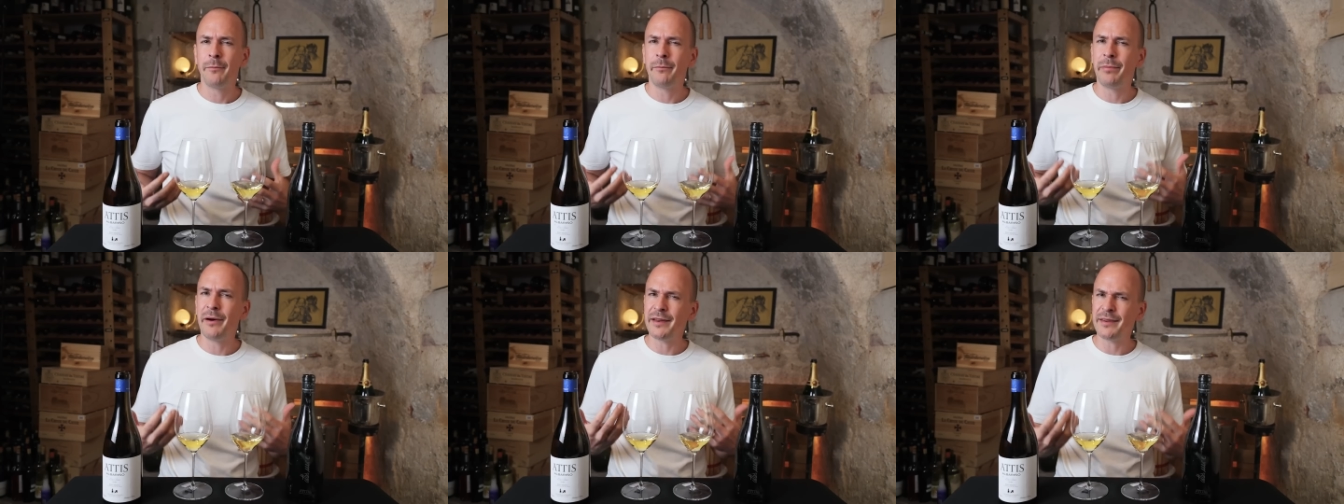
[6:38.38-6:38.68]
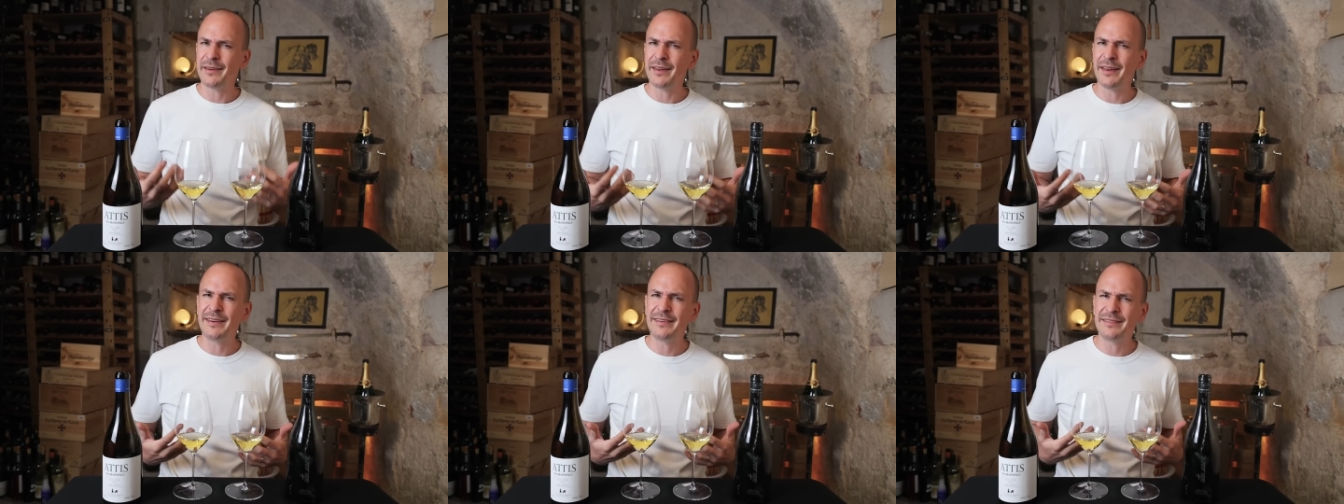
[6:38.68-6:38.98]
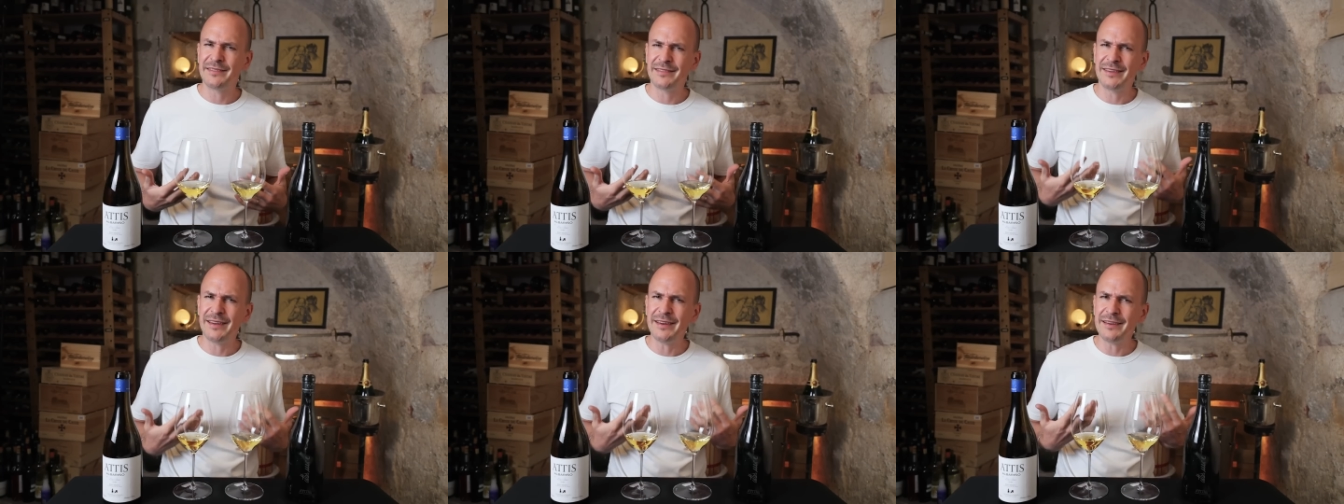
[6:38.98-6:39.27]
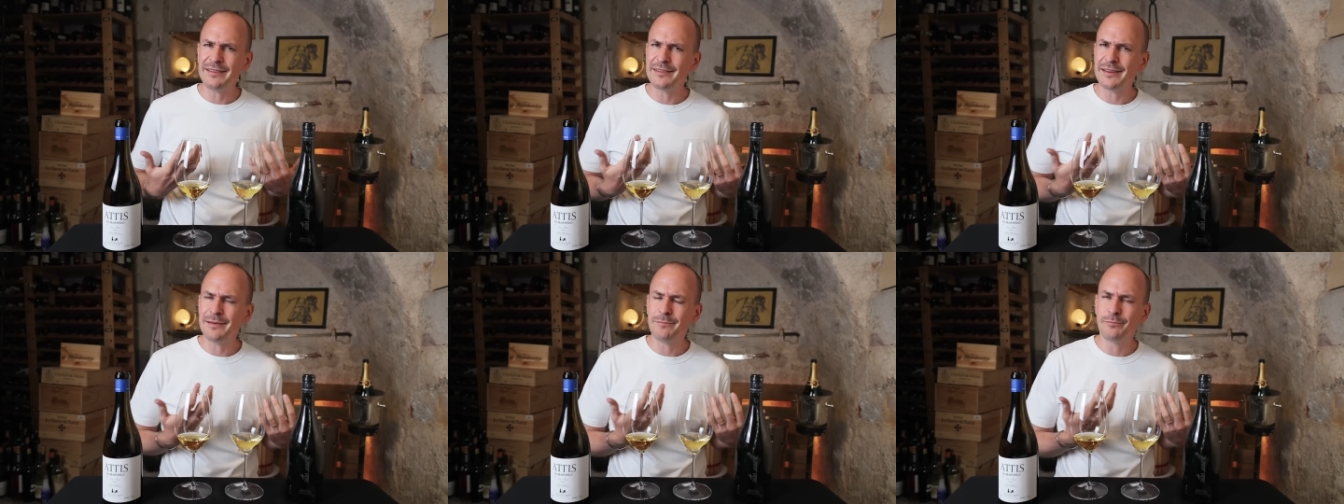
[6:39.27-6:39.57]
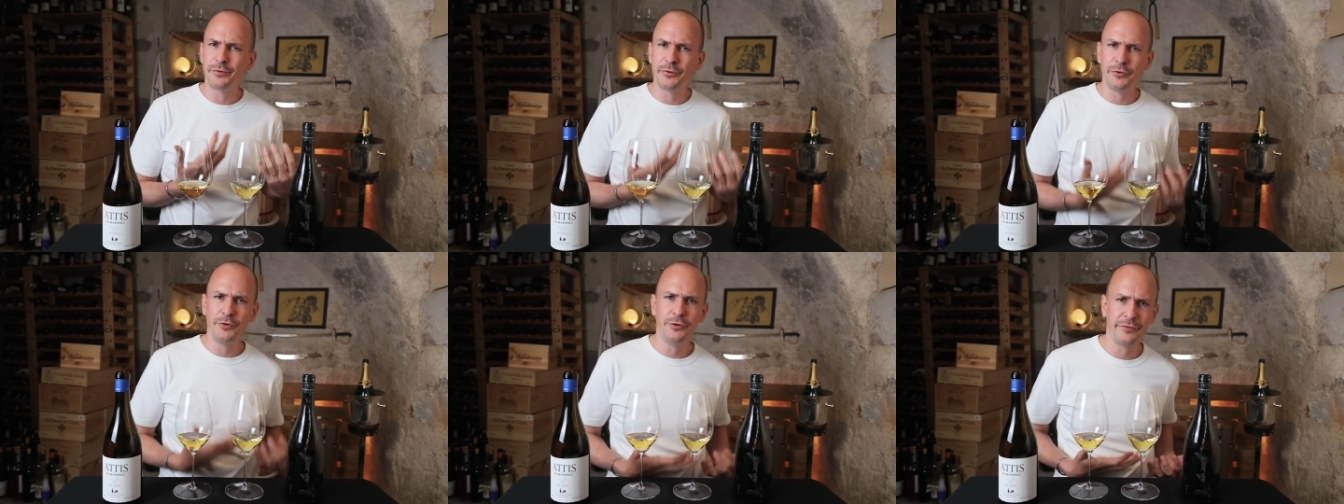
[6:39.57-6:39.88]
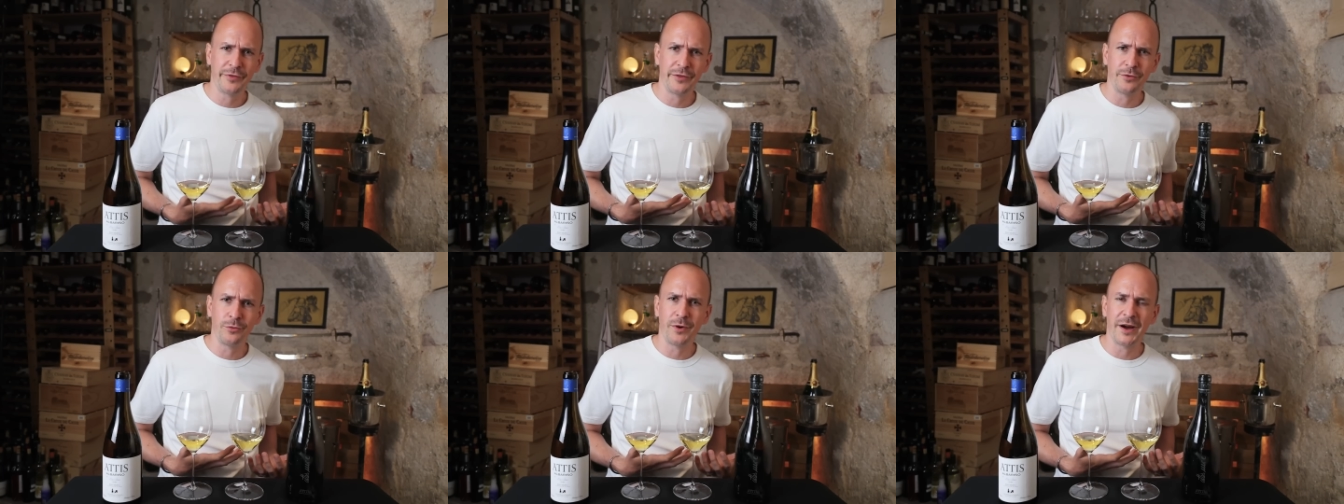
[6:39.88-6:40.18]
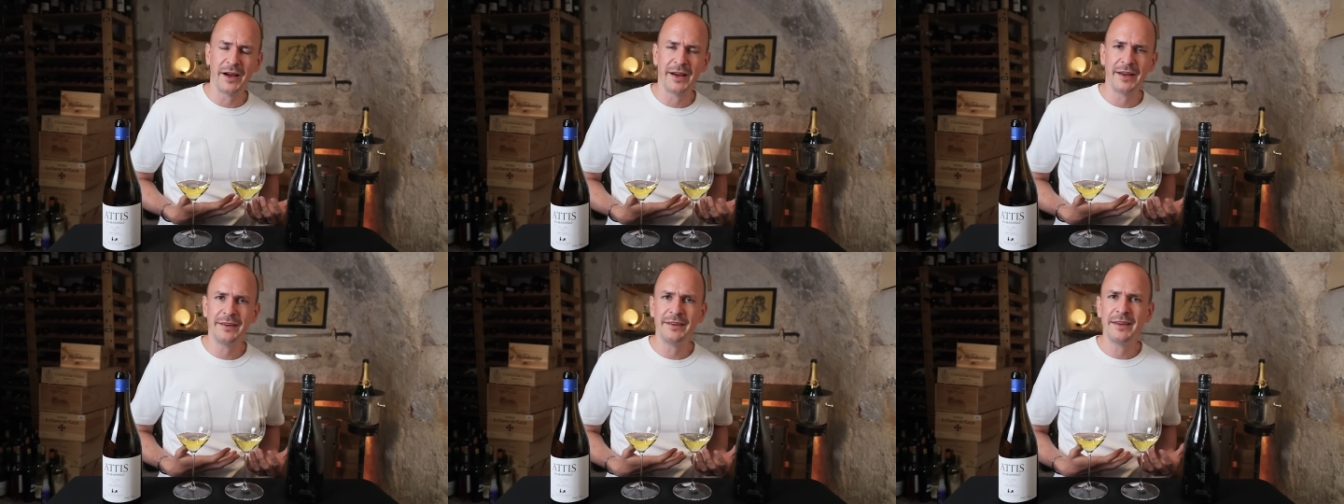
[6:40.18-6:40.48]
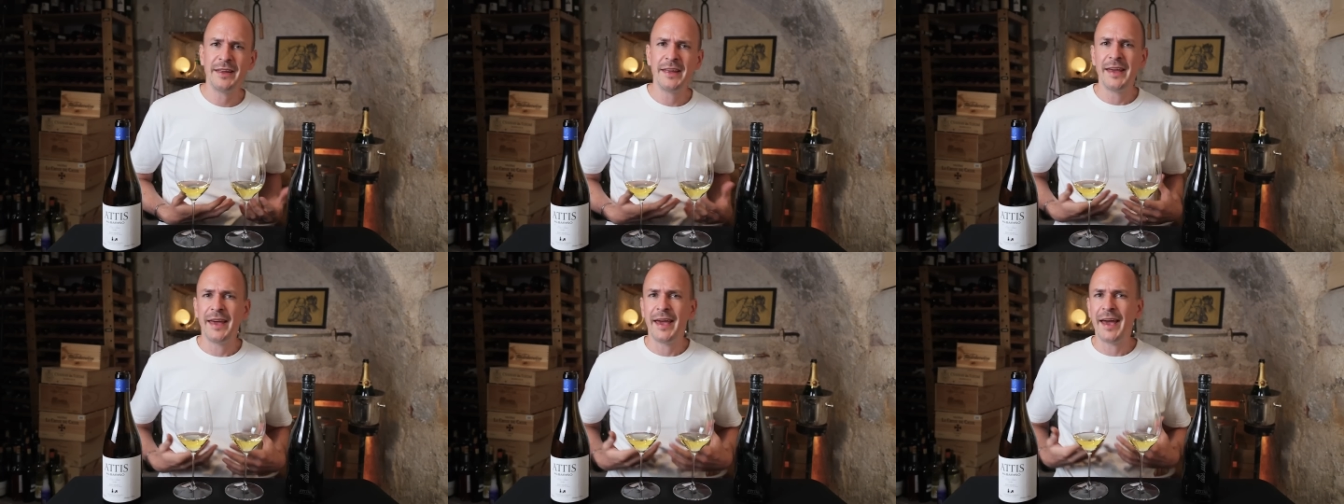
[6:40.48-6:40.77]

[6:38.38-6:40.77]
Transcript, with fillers: but it didn't improve the wine.